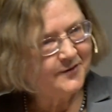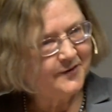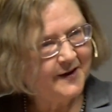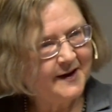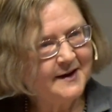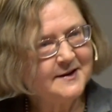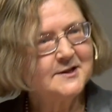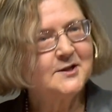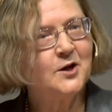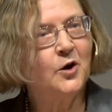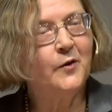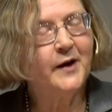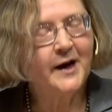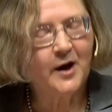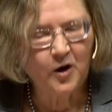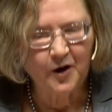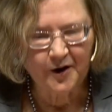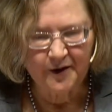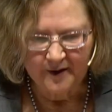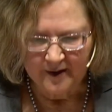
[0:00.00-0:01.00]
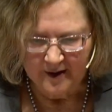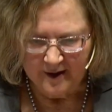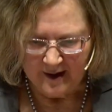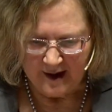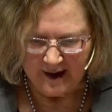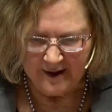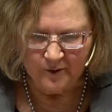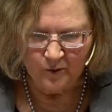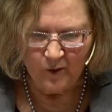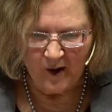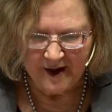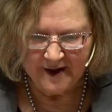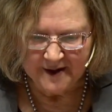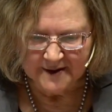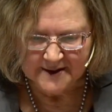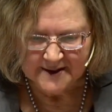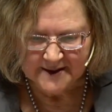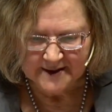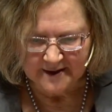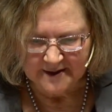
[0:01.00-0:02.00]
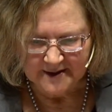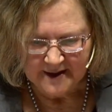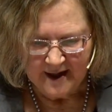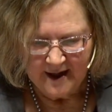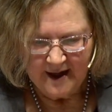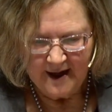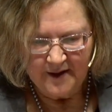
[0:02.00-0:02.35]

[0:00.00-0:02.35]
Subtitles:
of things going on. And one is that